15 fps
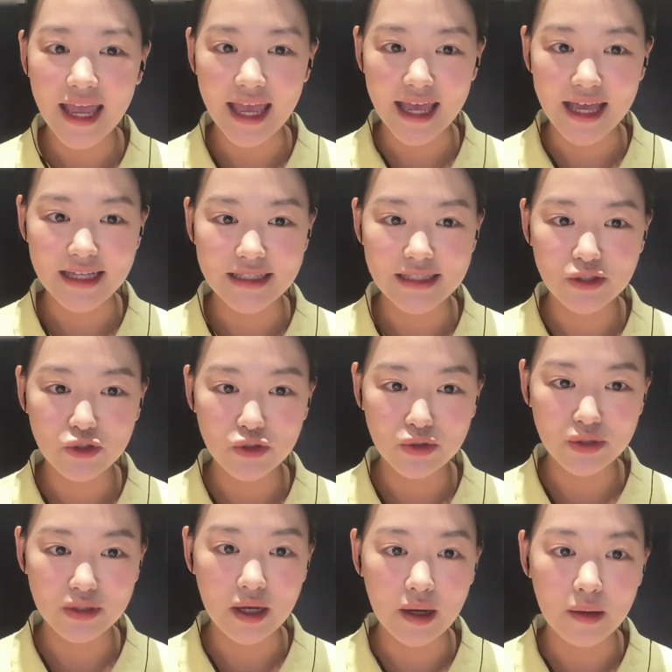and
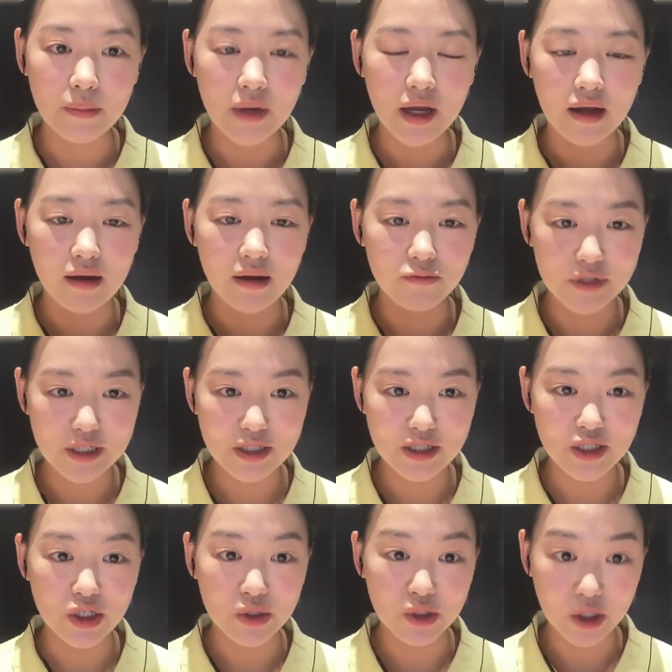some
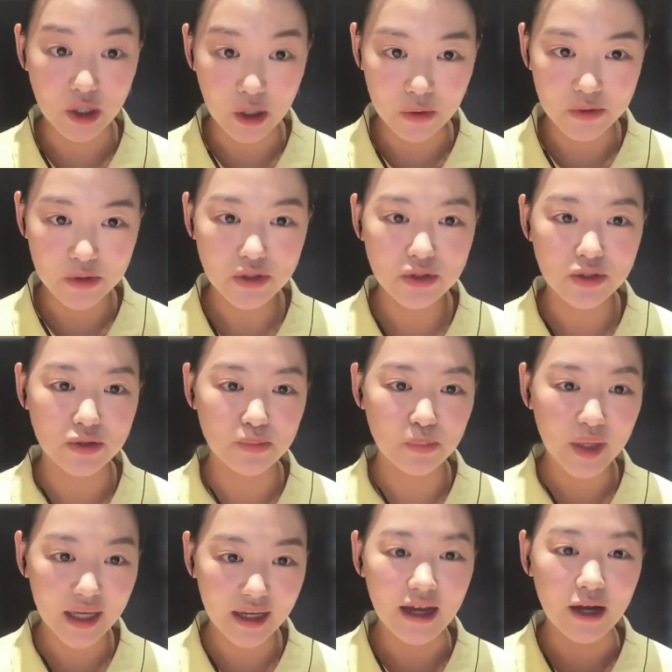research on your own to
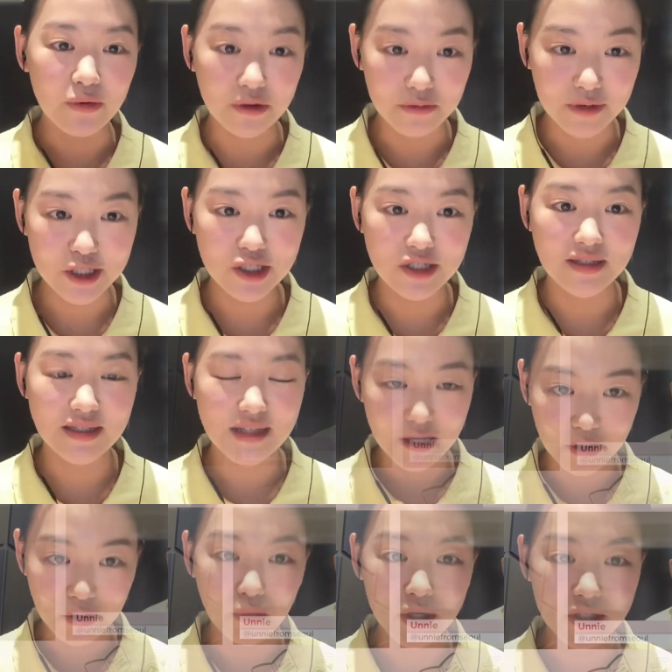pick out the restaurants that you want